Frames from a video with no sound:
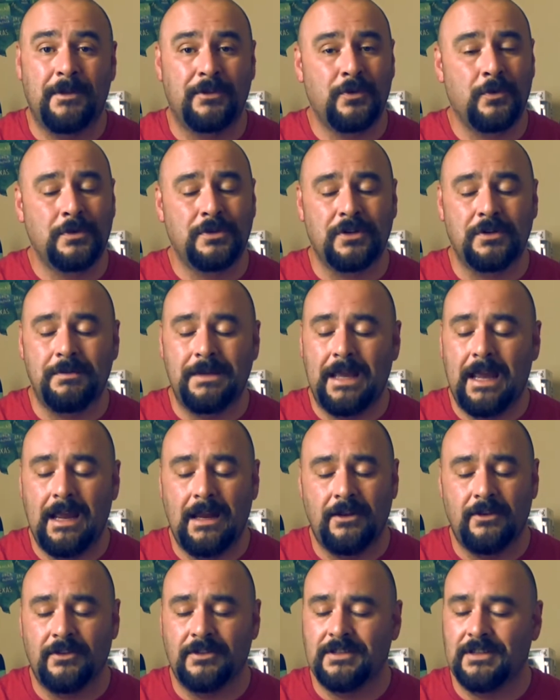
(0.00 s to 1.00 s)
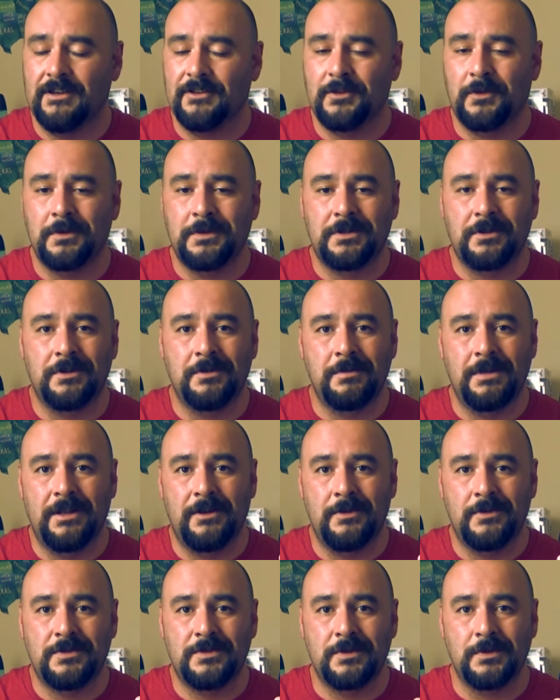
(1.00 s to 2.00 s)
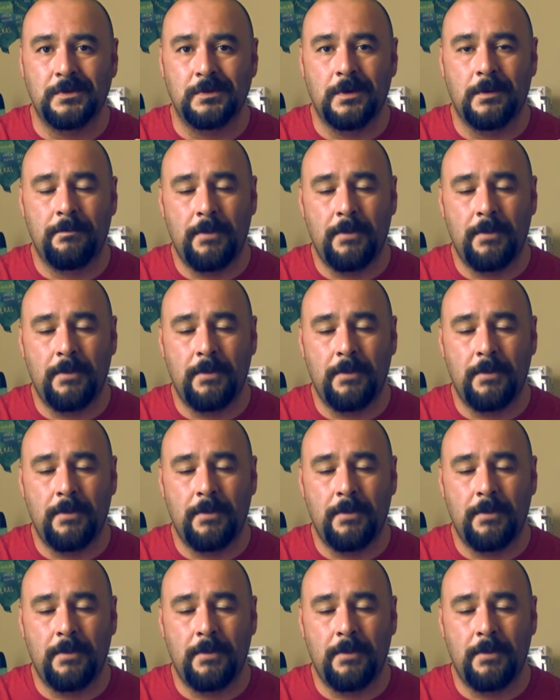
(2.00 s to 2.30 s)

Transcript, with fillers: There's always going to be haters, and there's always going to be those who